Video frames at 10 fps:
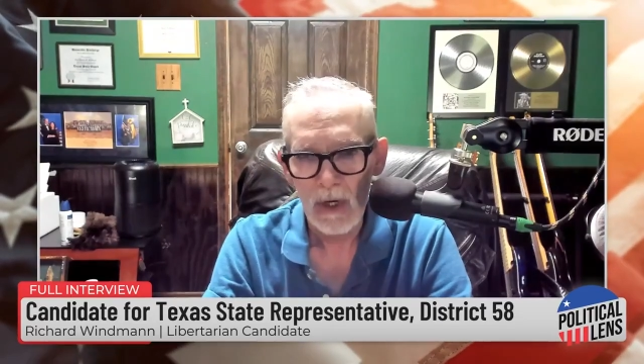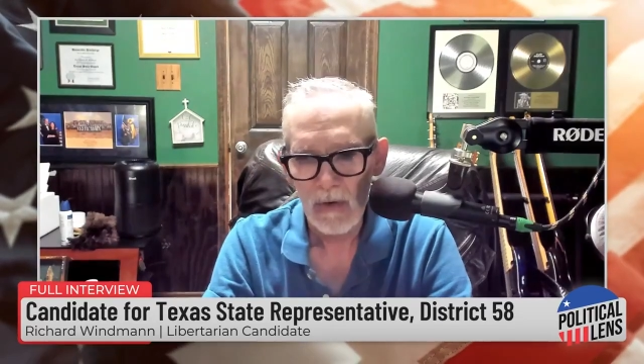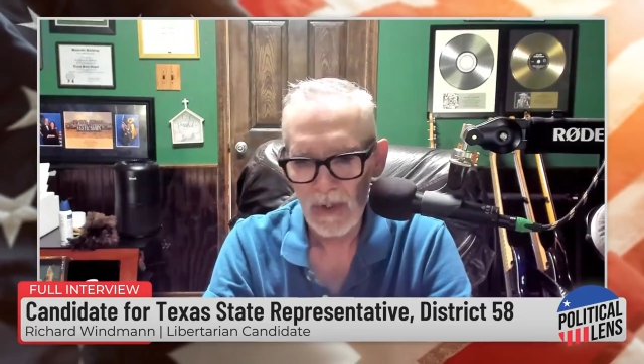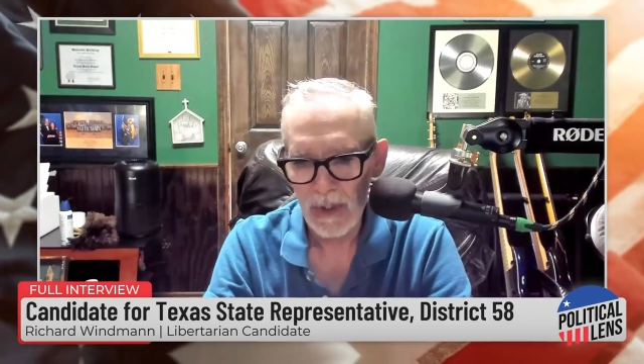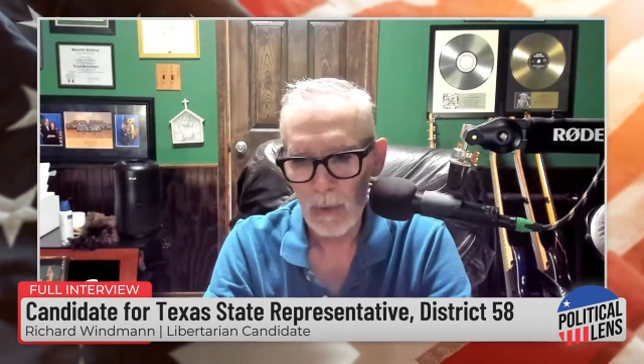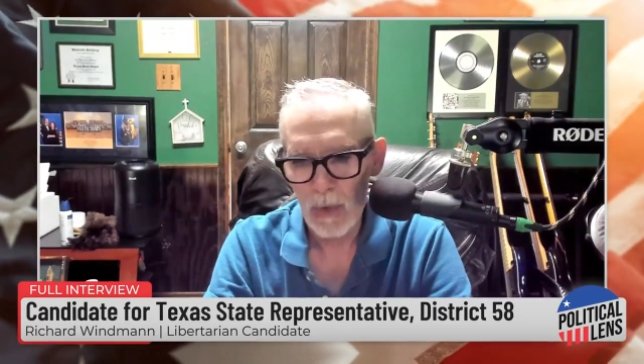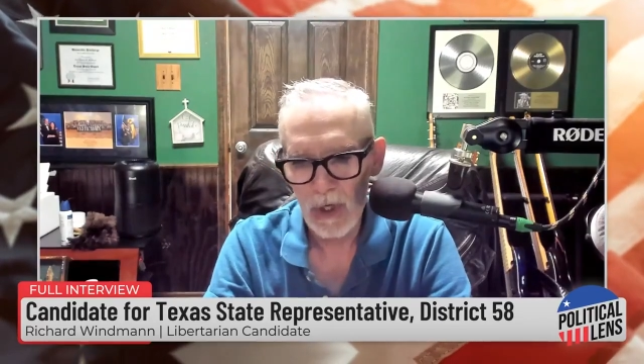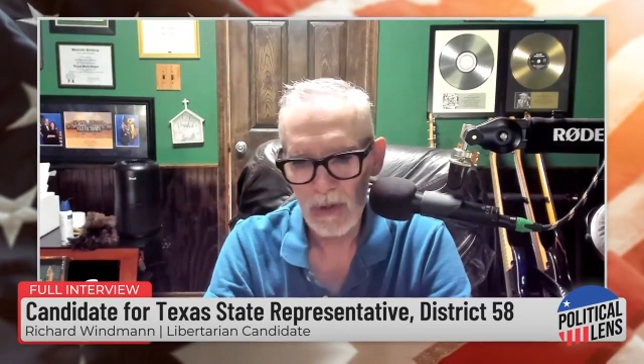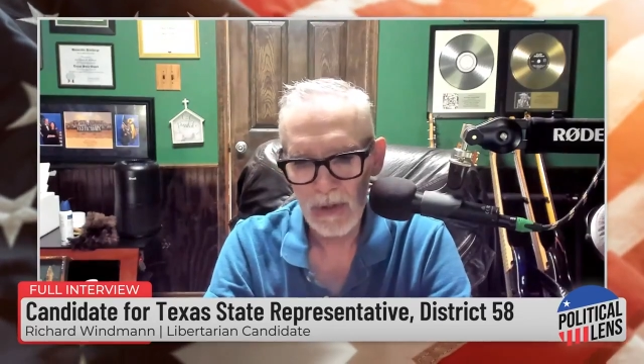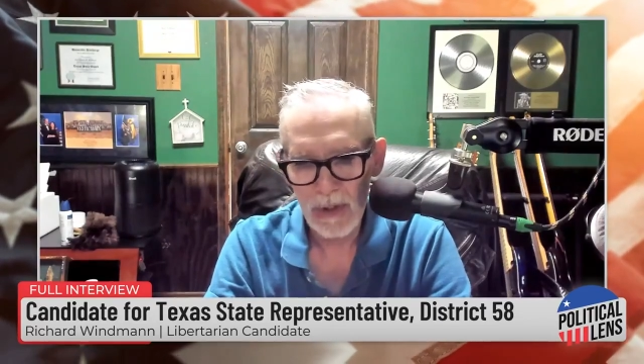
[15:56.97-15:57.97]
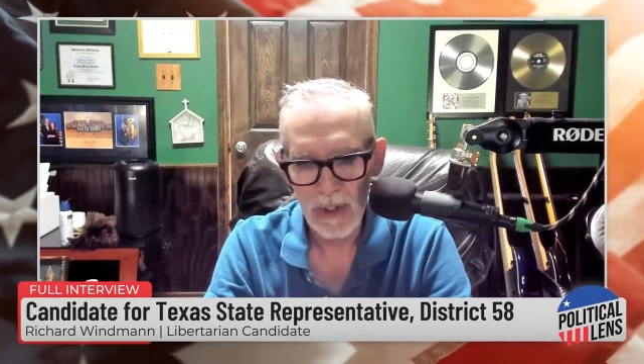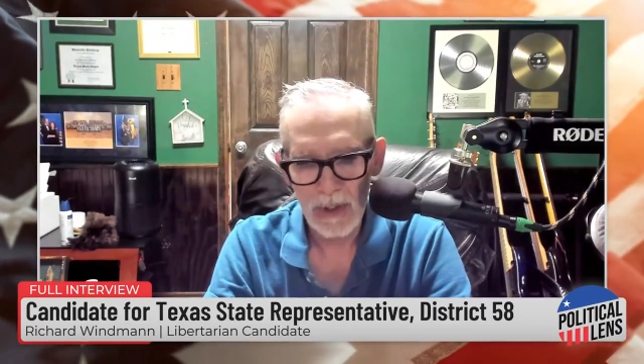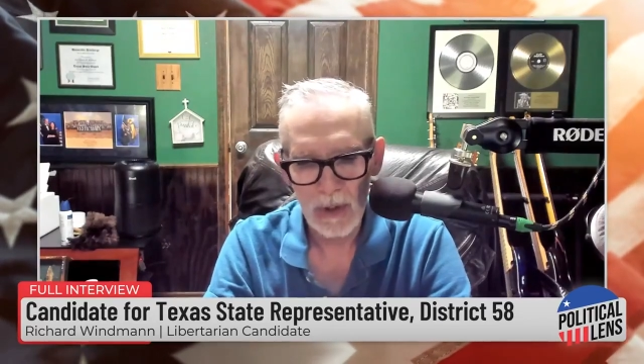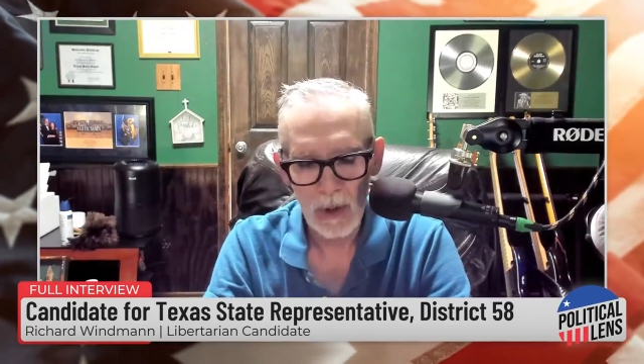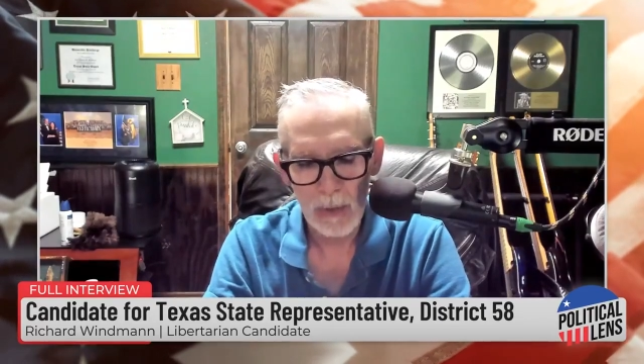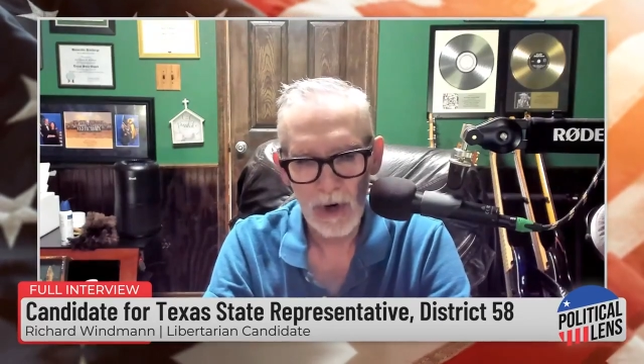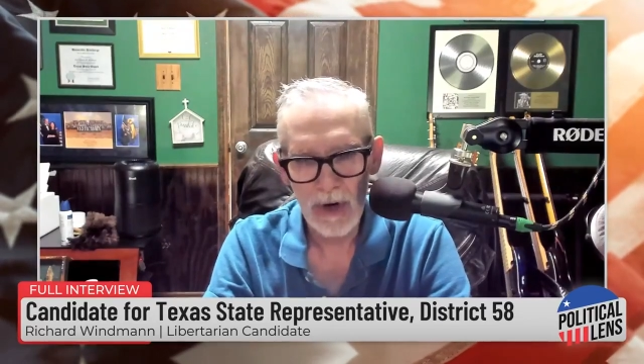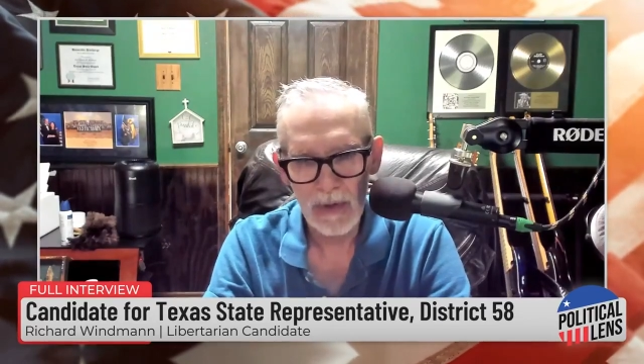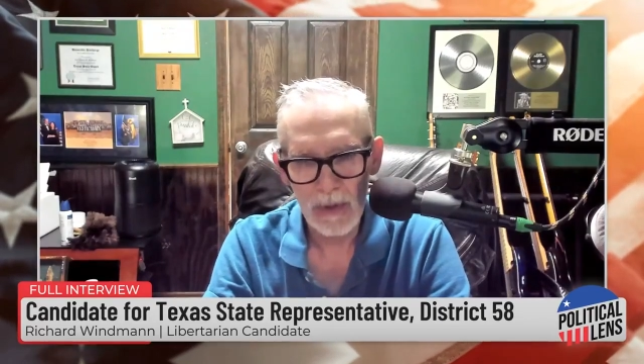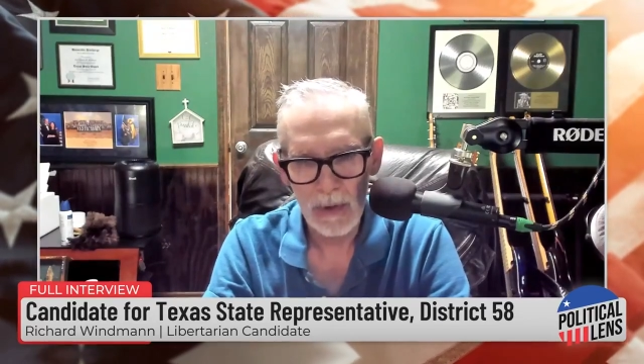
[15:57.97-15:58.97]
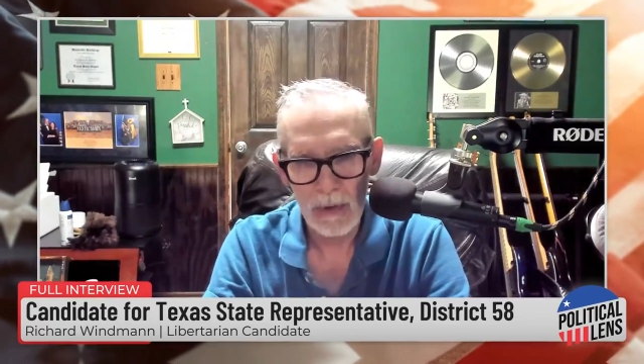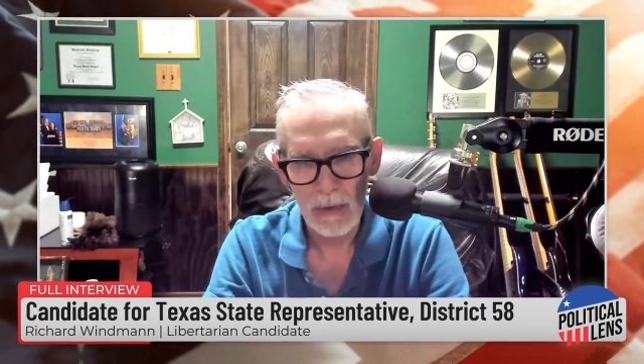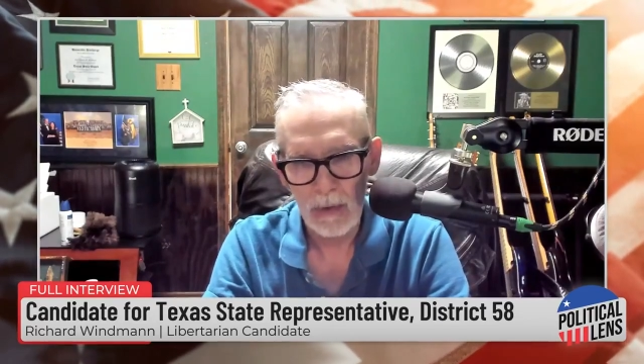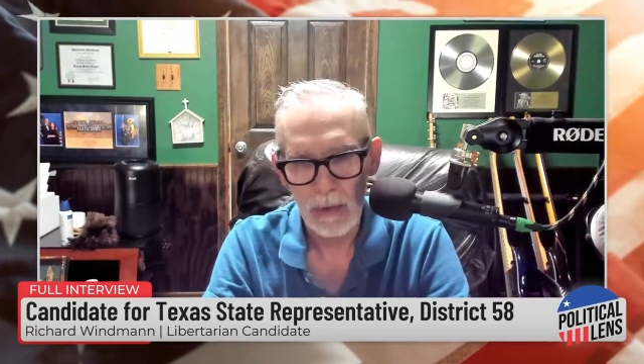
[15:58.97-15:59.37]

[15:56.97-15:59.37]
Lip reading: for someone else's kid to go to private school.